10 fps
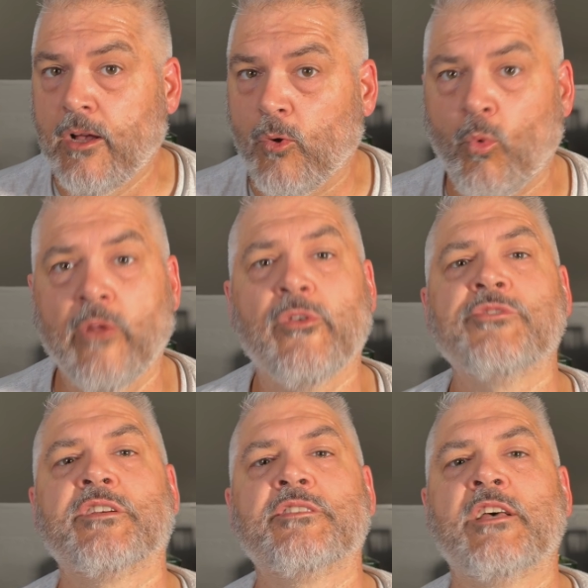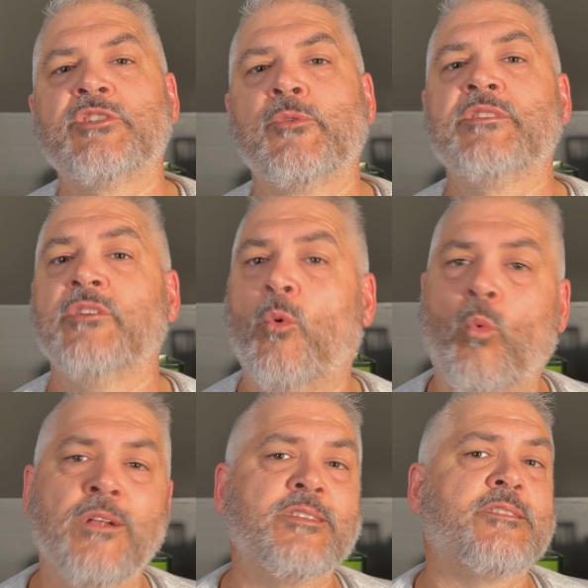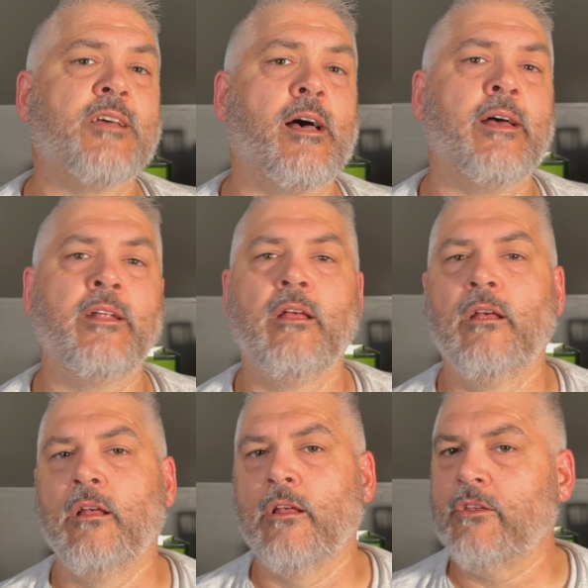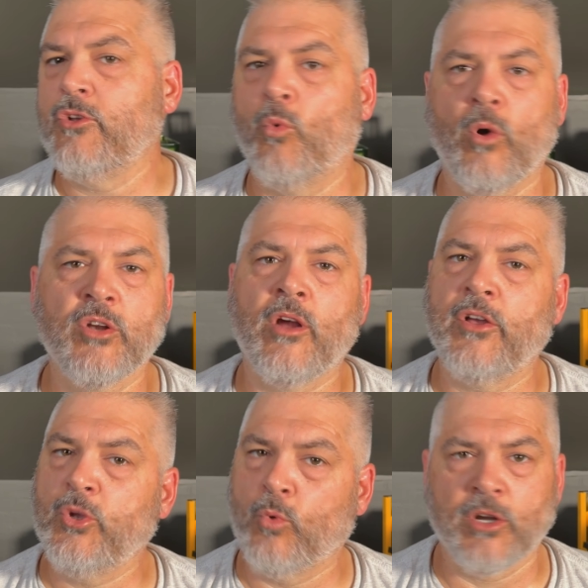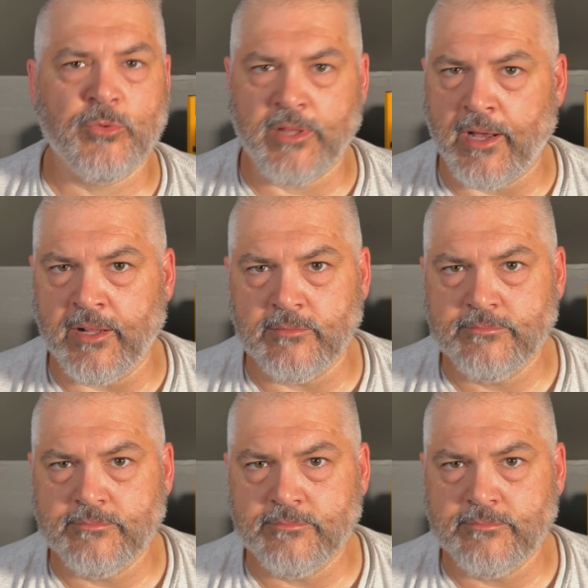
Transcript: One of those accessories that once it's on, you'll wonder how you worked without it.